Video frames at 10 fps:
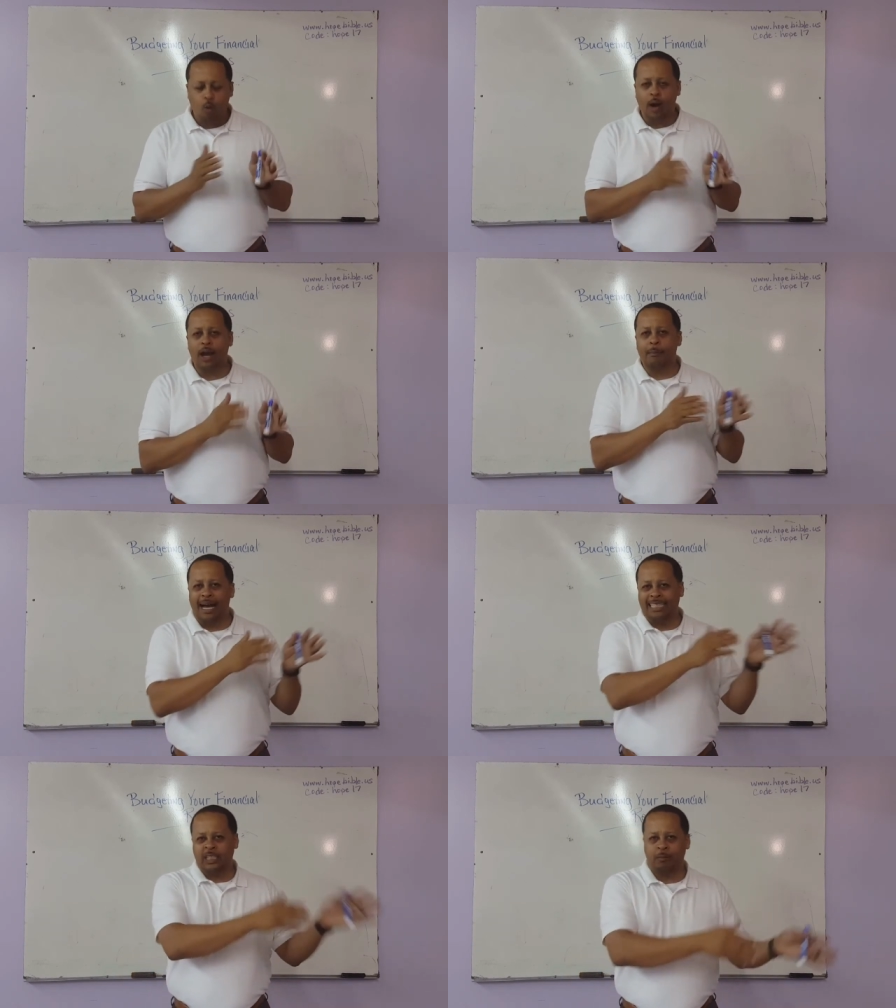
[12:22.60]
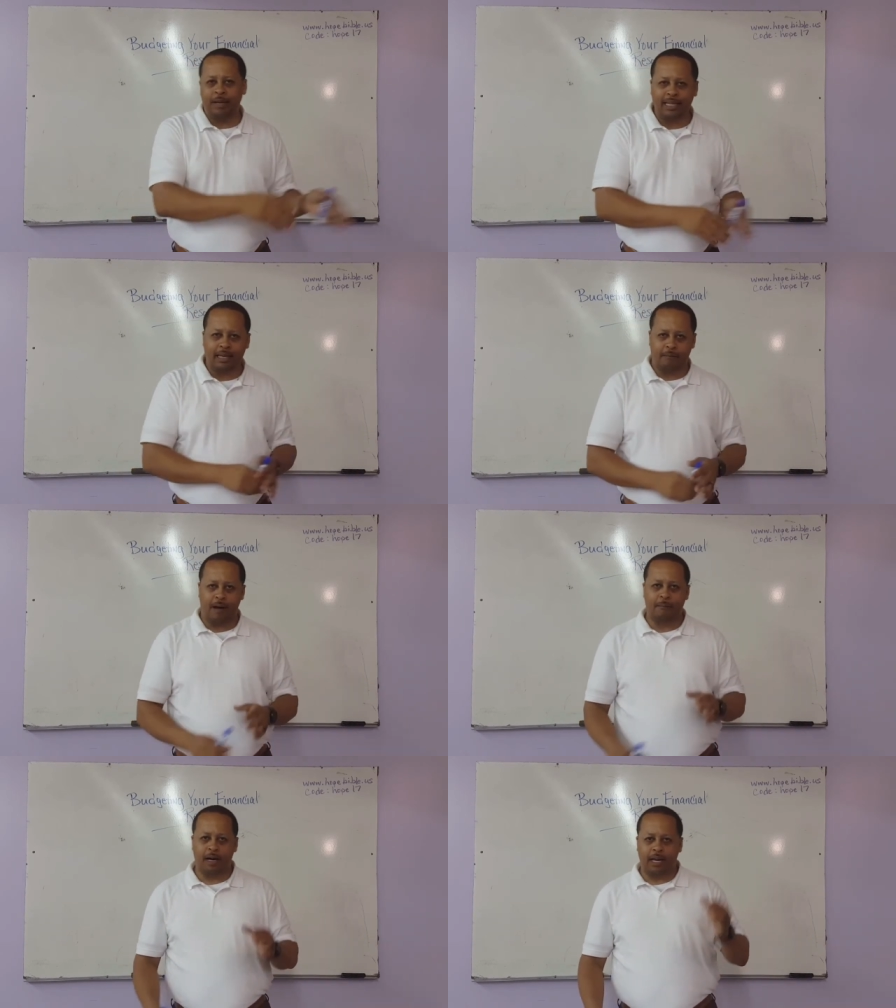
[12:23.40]
Where am I spending
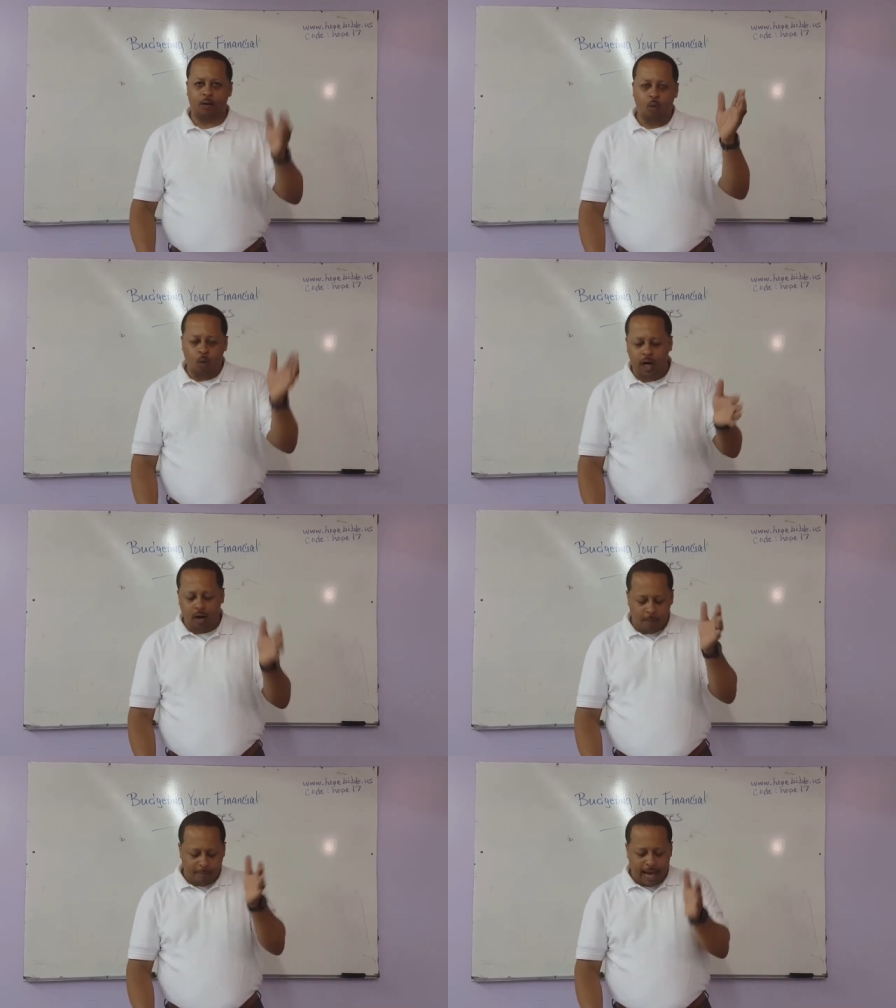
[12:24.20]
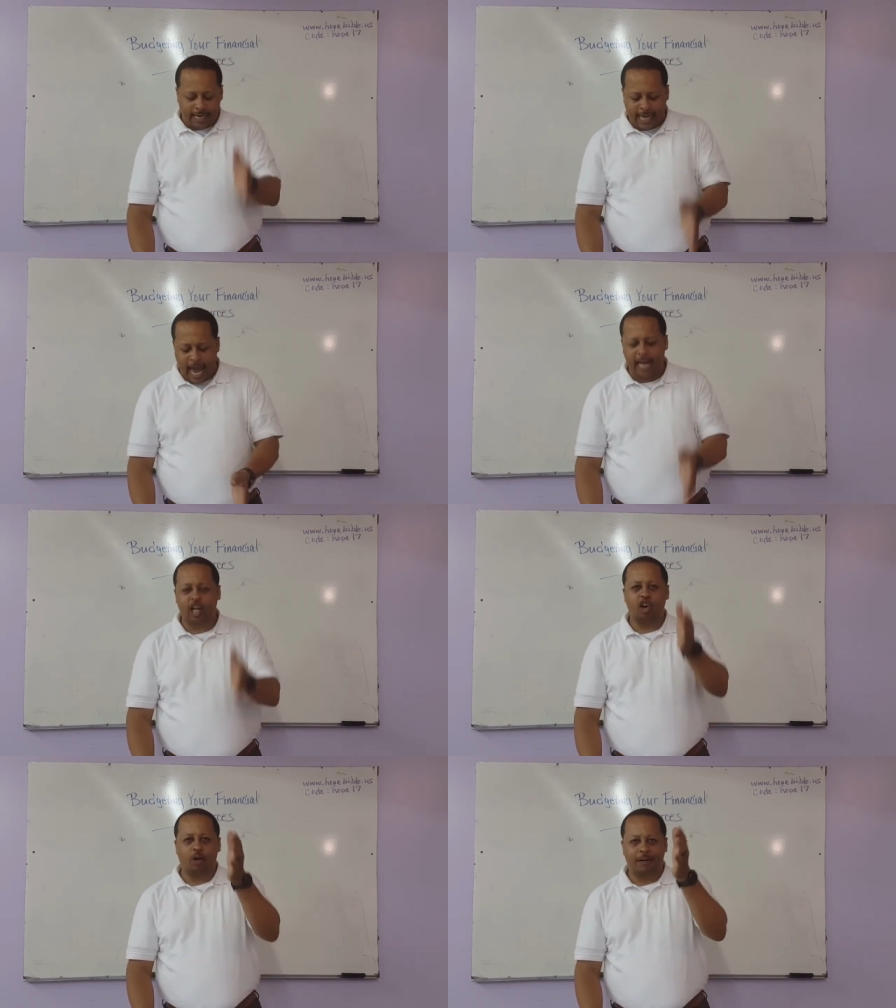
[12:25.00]
my money? What are my
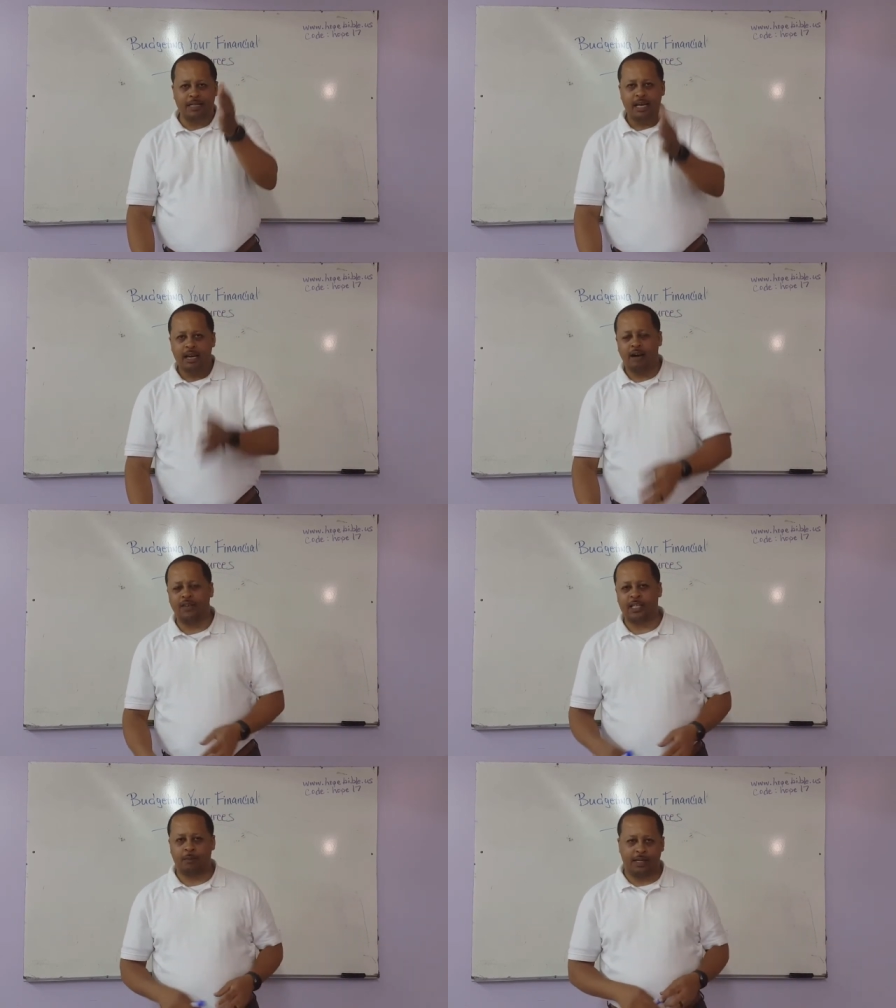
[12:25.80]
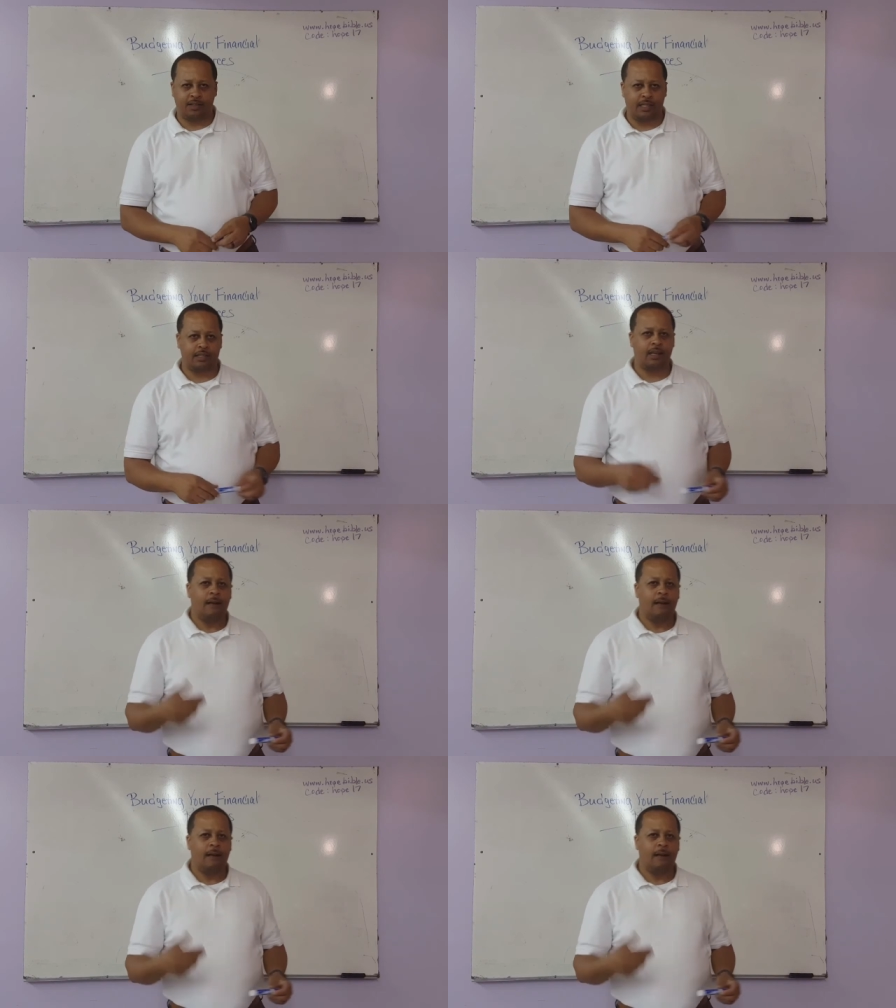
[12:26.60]
categories of expenses?